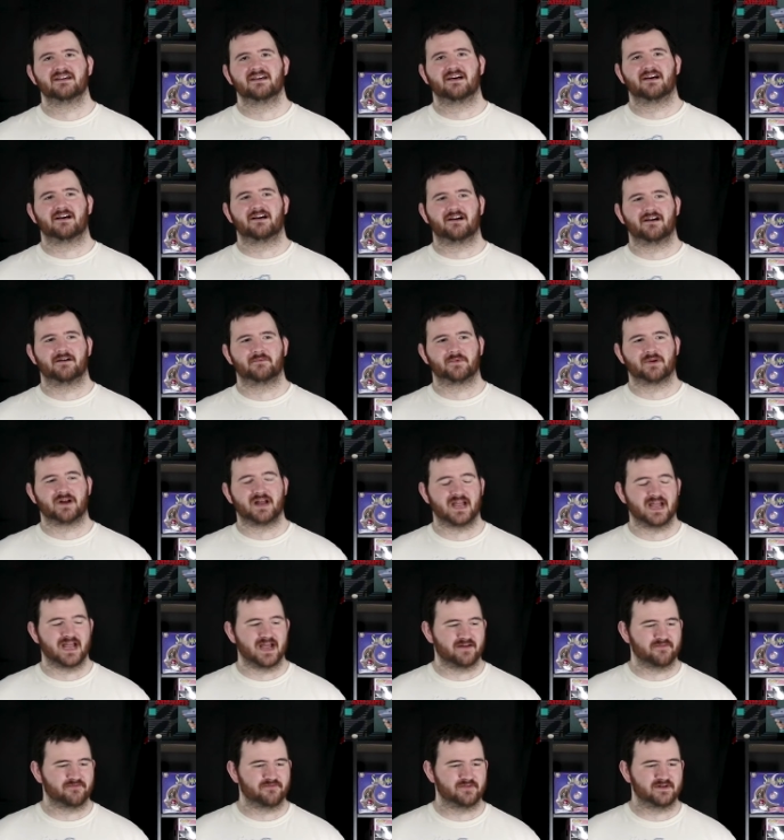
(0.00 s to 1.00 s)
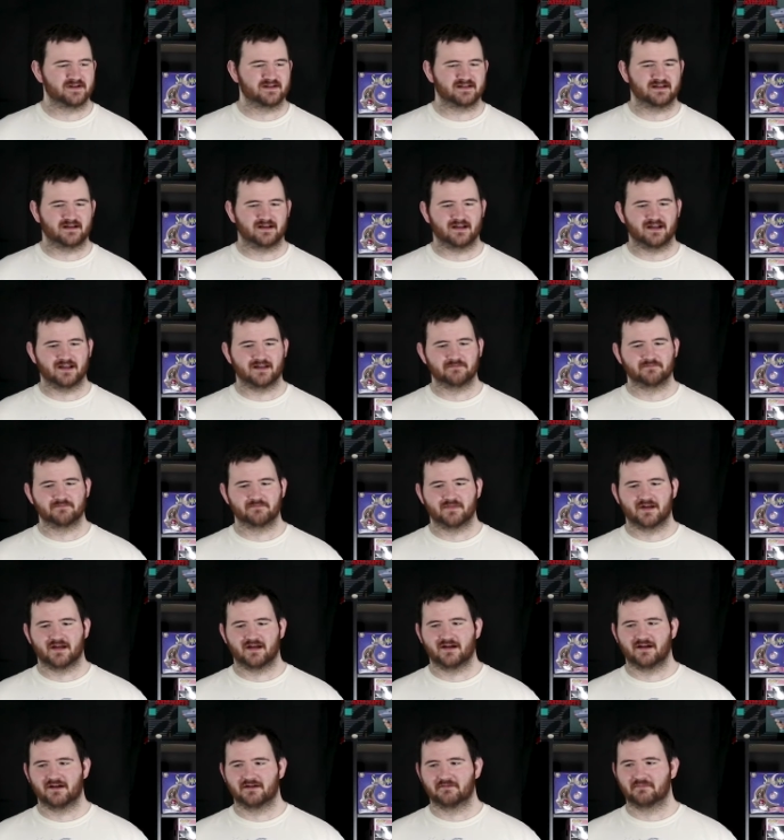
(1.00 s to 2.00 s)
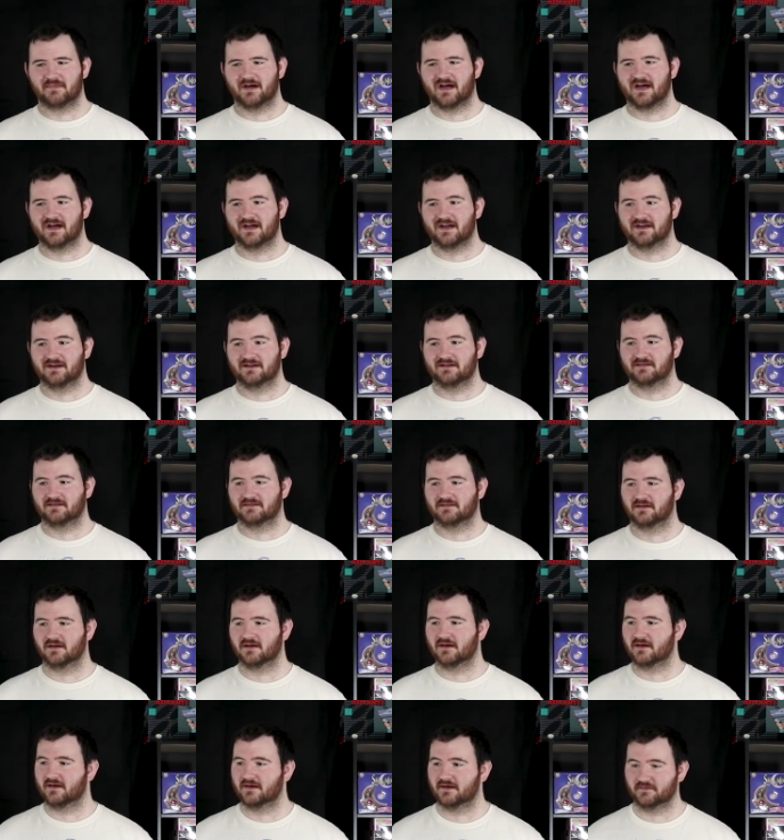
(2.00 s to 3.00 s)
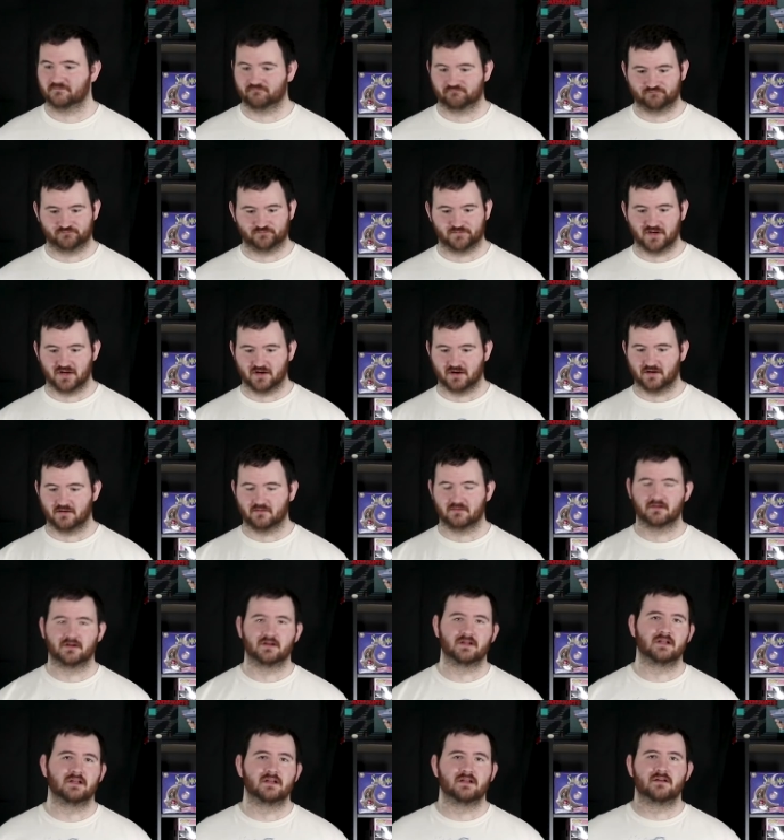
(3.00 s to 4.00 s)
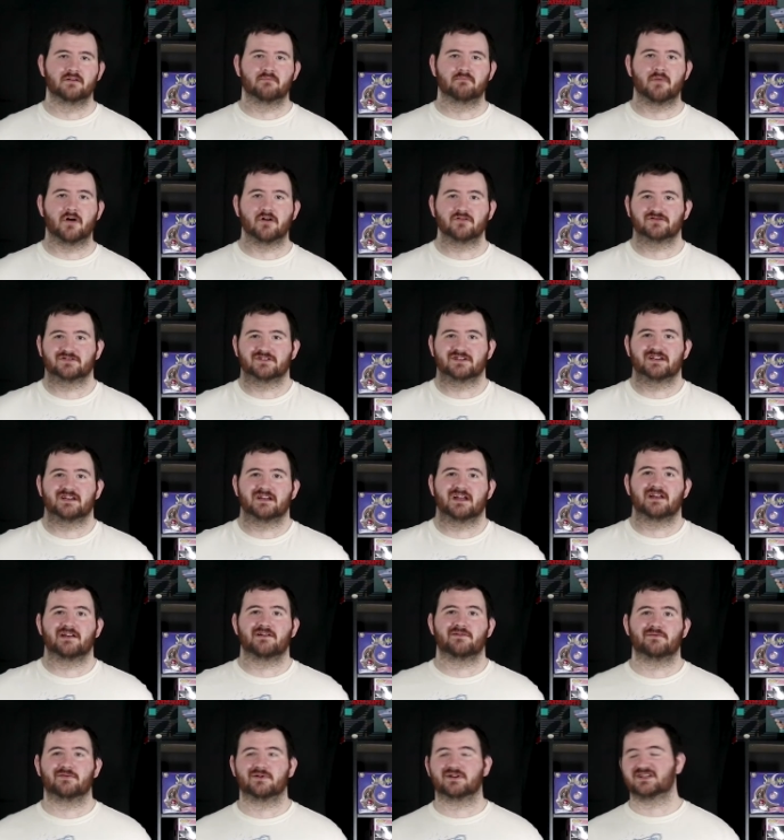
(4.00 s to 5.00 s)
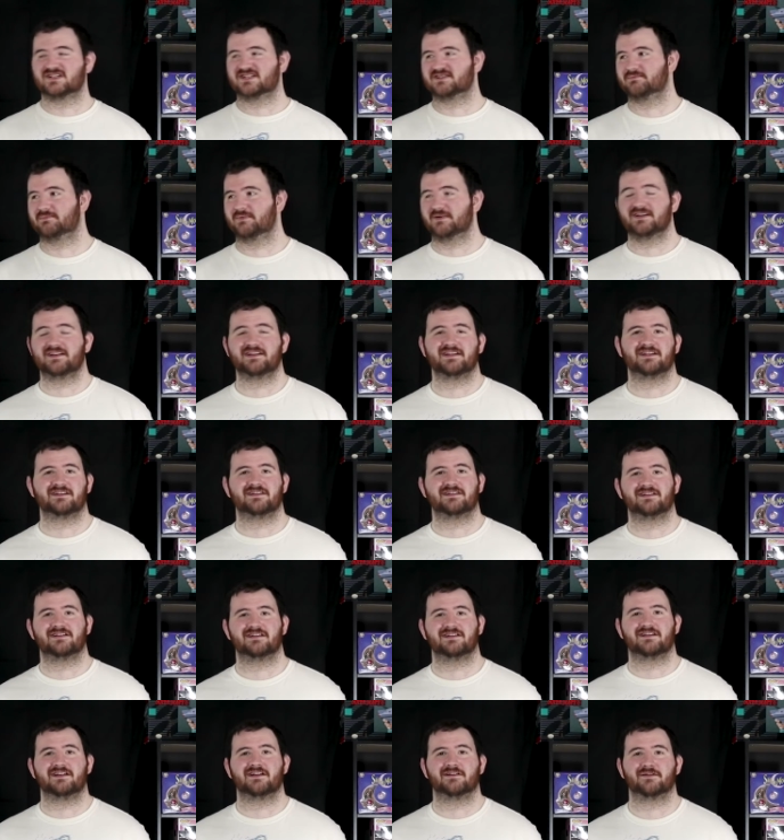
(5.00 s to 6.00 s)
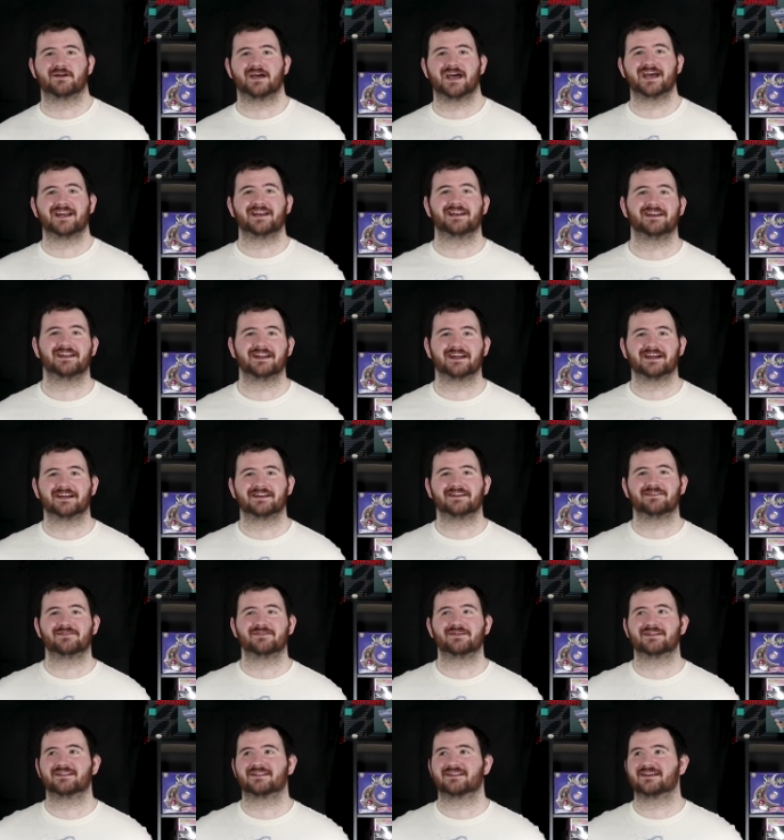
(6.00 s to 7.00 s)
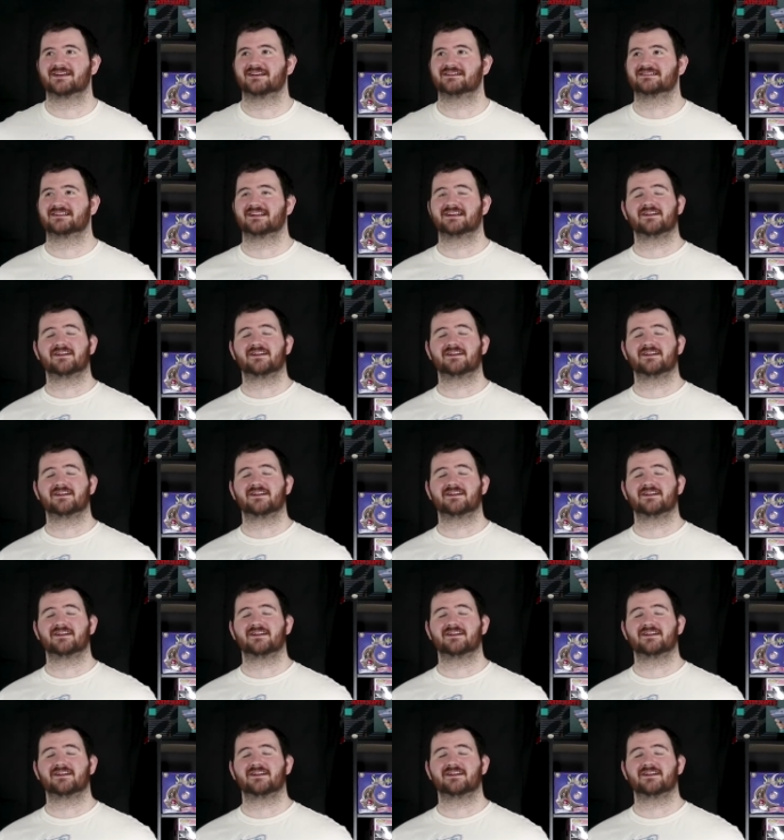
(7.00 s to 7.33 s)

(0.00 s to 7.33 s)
Um, when I have free time, um, I, uh, you know, mostly I don't want to spend it, you know, editing and doing things.